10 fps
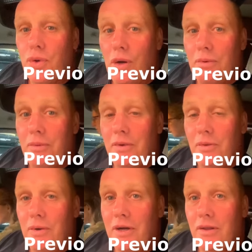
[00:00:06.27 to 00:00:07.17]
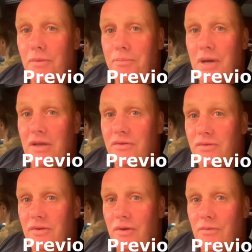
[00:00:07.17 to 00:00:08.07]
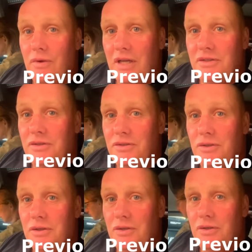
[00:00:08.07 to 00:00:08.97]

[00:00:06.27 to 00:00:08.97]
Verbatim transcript: Probably one of the best races you can